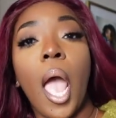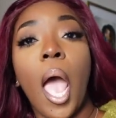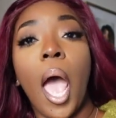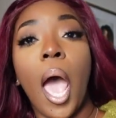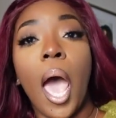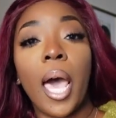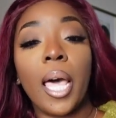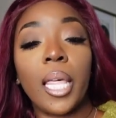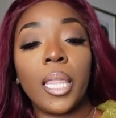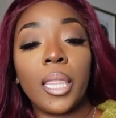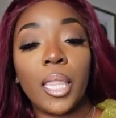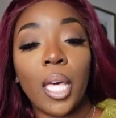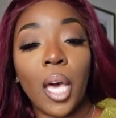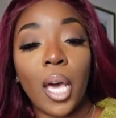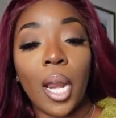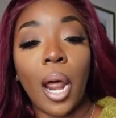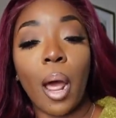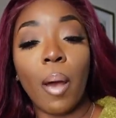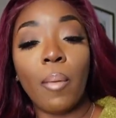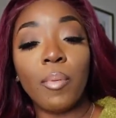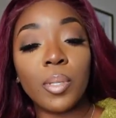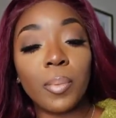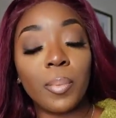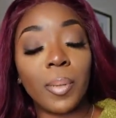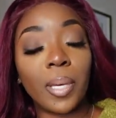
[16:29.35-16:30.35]
I thought
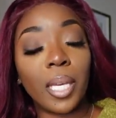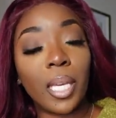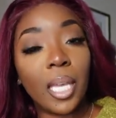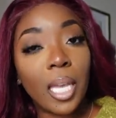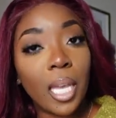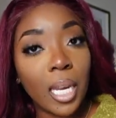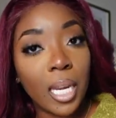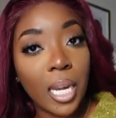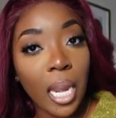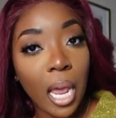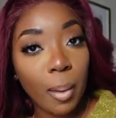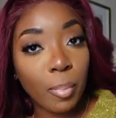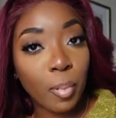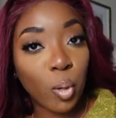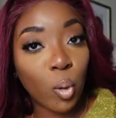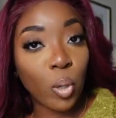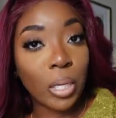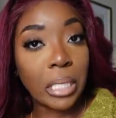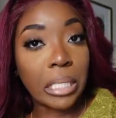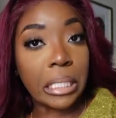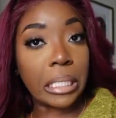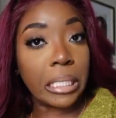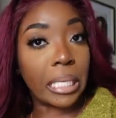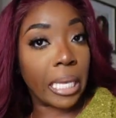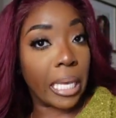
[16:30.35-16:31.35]
I was being kidnapped or
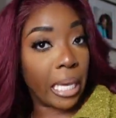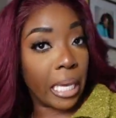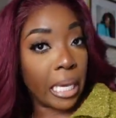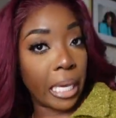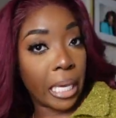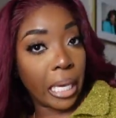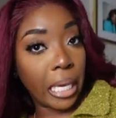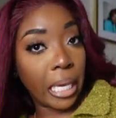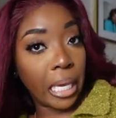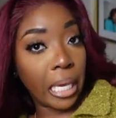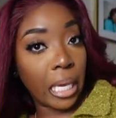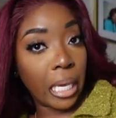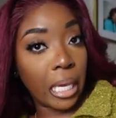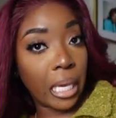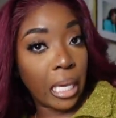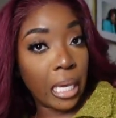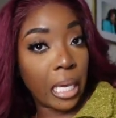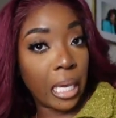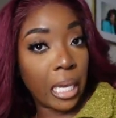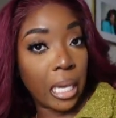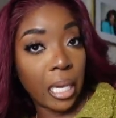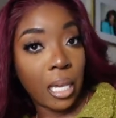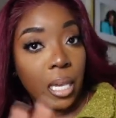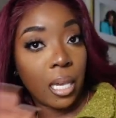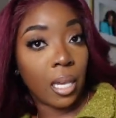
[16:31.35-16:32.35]

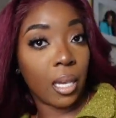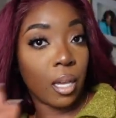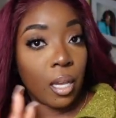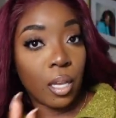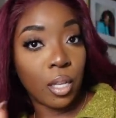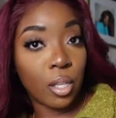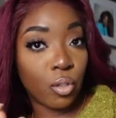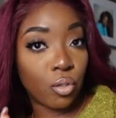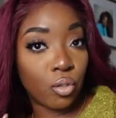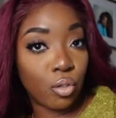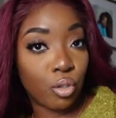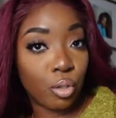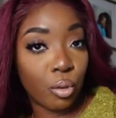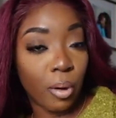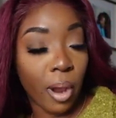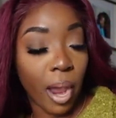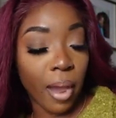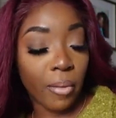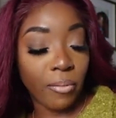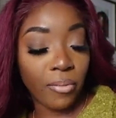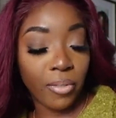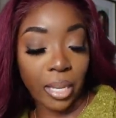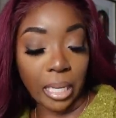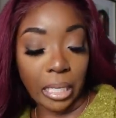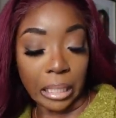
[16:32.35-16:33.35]
say
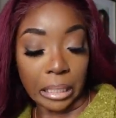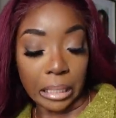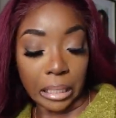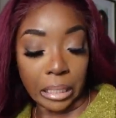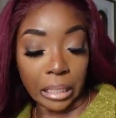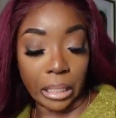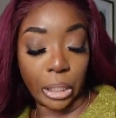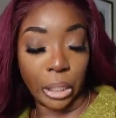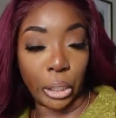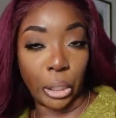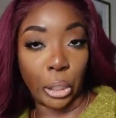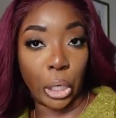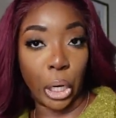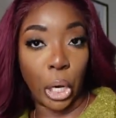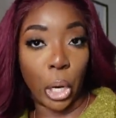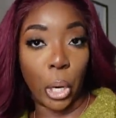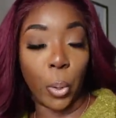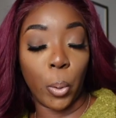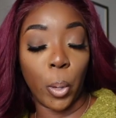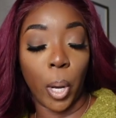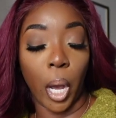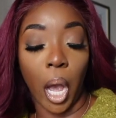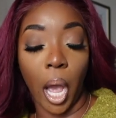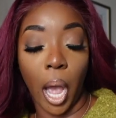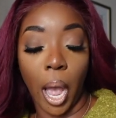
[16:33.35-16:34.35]
trafficked. You
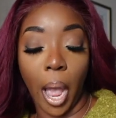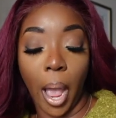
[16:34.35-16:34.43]
know,